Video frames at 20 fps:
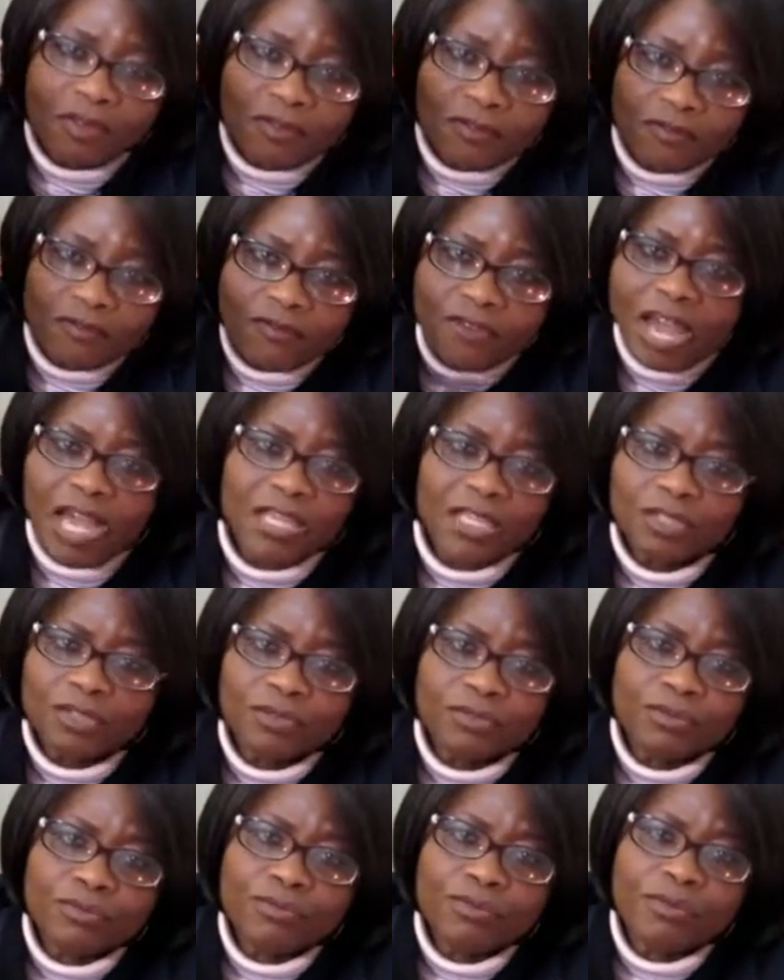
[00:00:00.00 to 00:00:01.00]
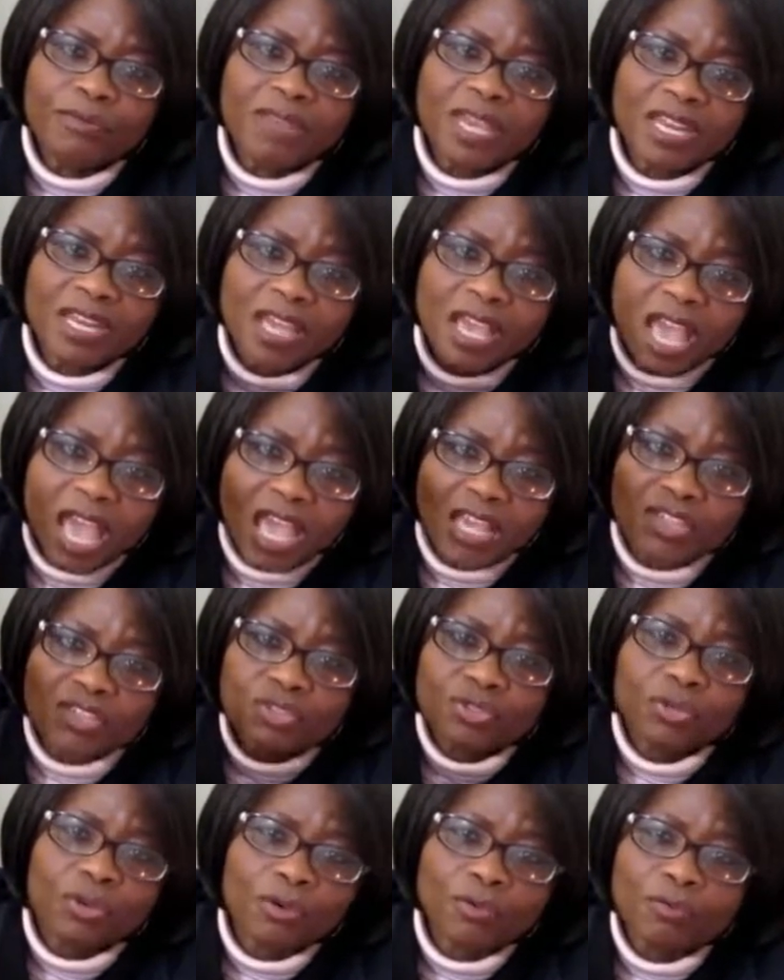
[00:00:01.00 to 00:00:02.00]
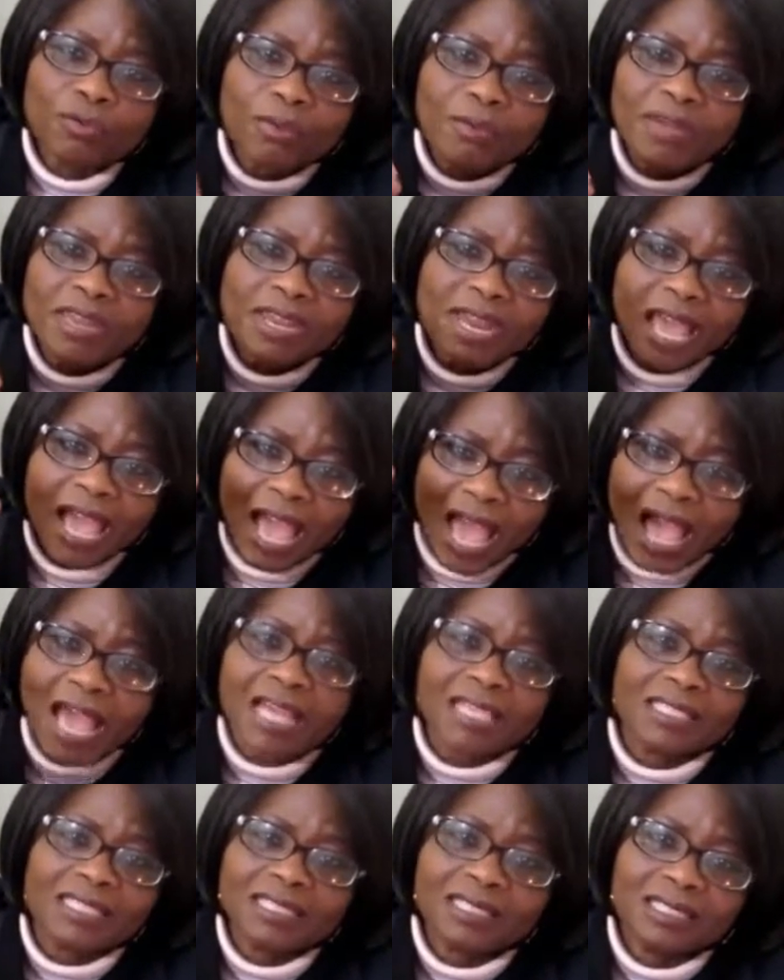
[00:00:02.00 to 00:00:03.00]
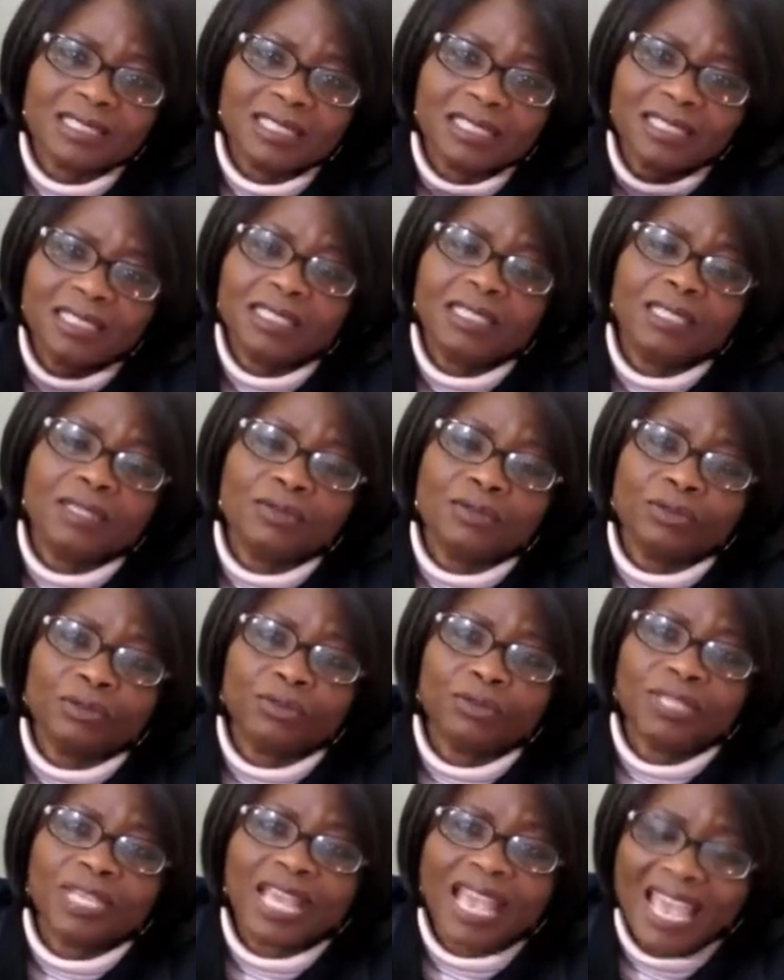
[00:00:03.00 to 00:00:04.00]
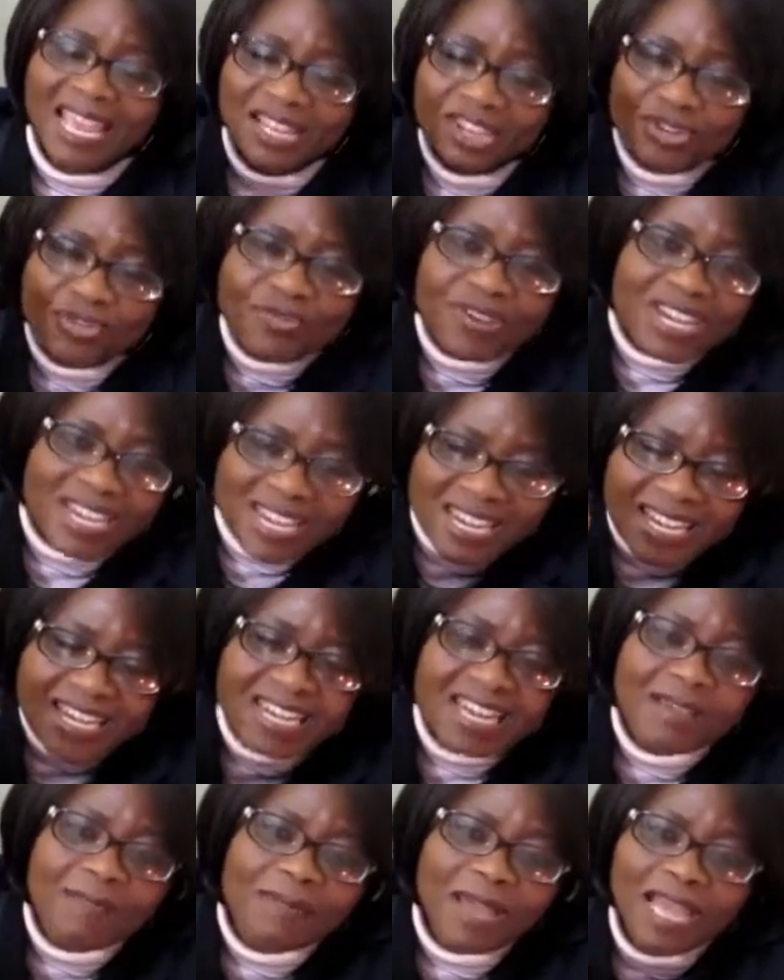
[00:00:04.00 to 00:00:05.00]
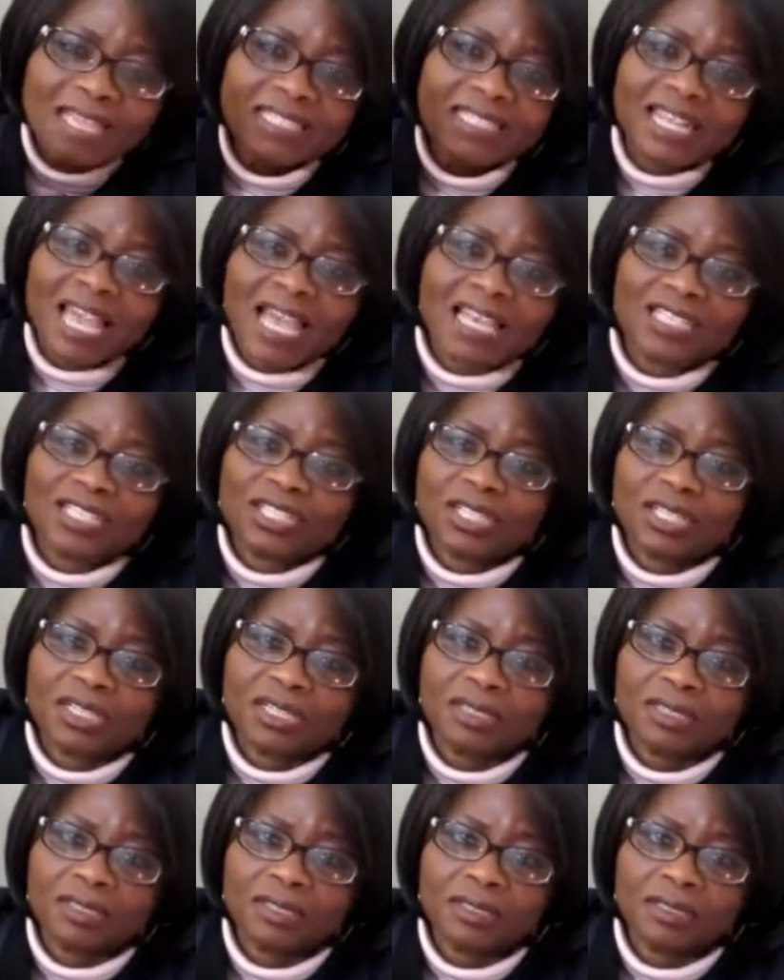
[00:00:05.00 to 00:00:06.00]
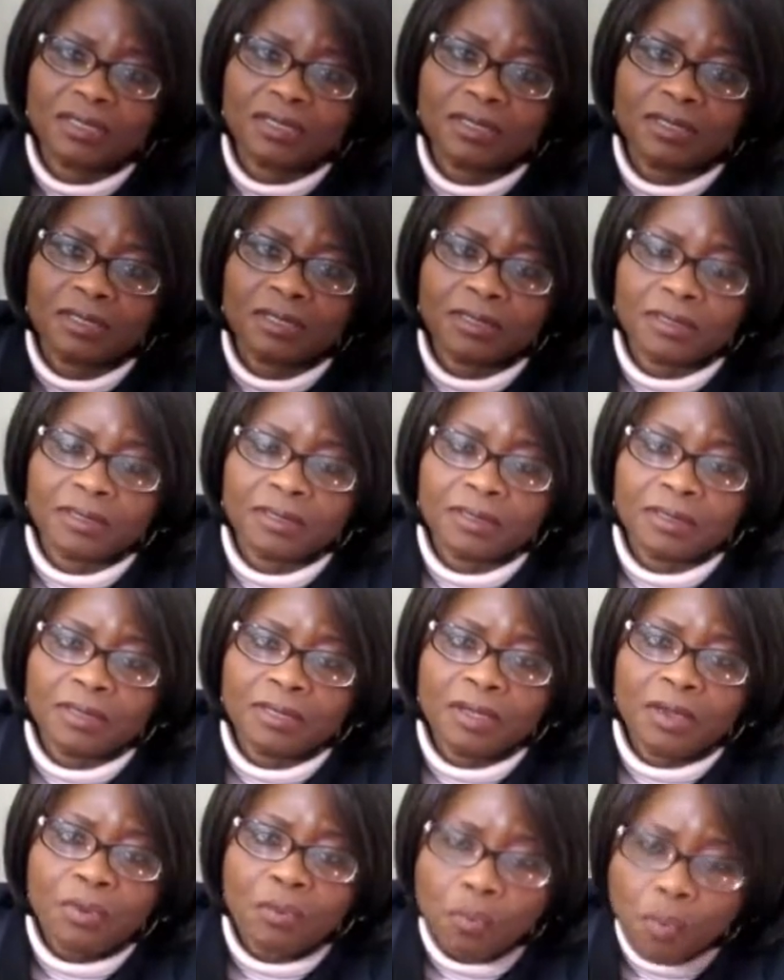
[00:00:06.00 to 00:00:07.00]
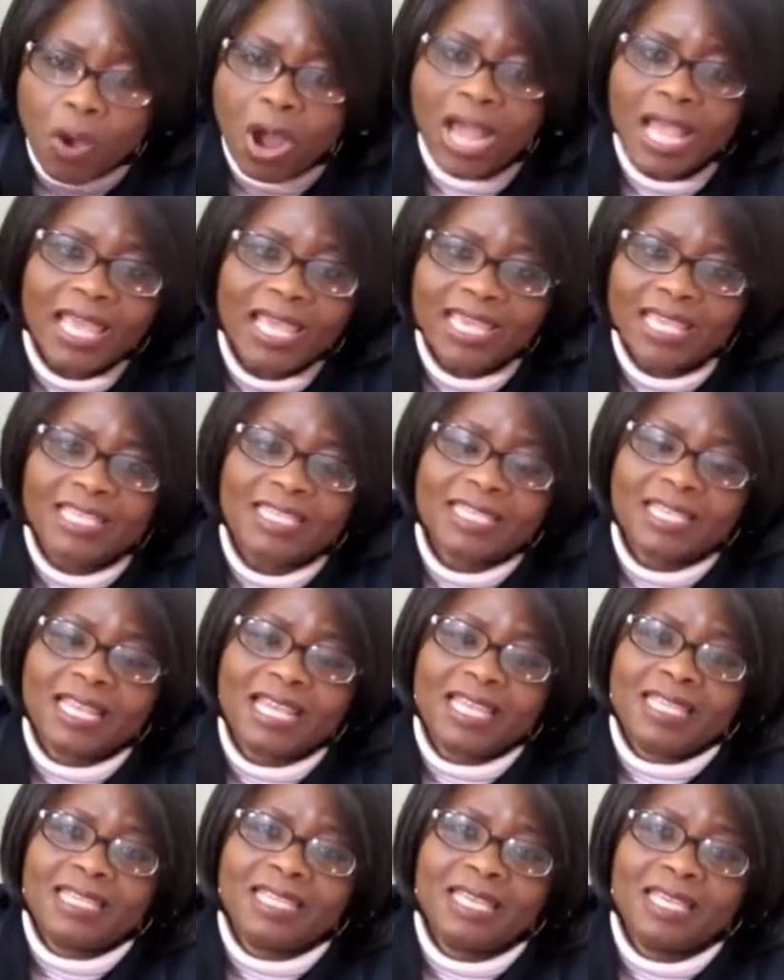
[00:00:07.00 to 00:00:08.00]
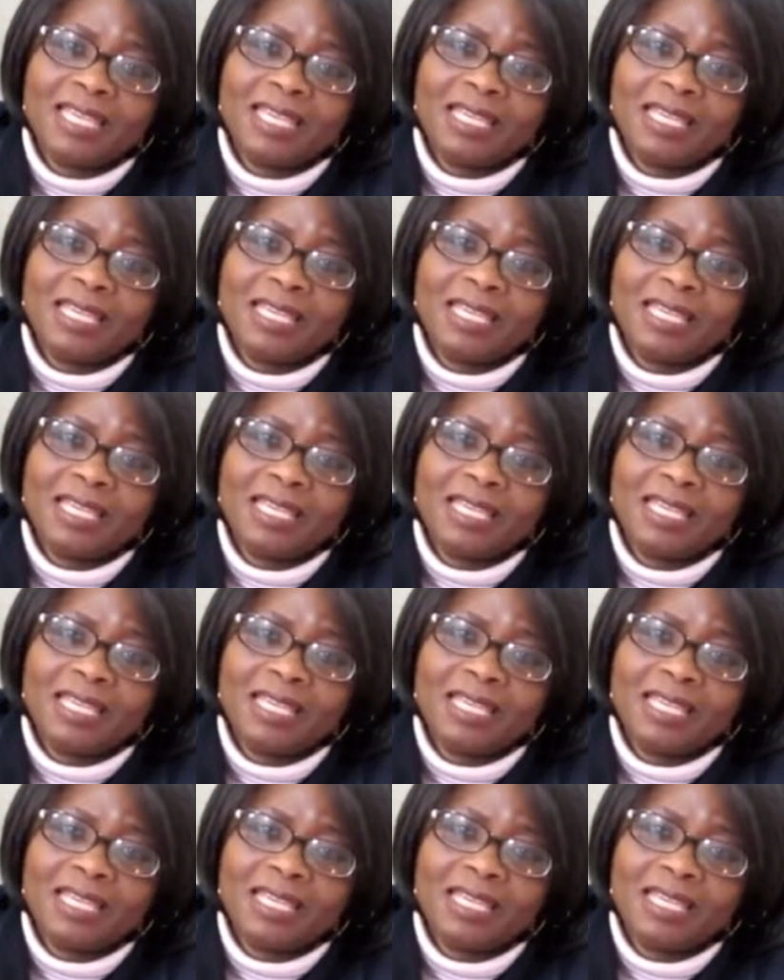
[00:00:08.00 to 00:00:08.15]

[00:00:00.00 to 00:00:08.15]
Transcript: valued women and saw women as his equals and treated them as such. Why is it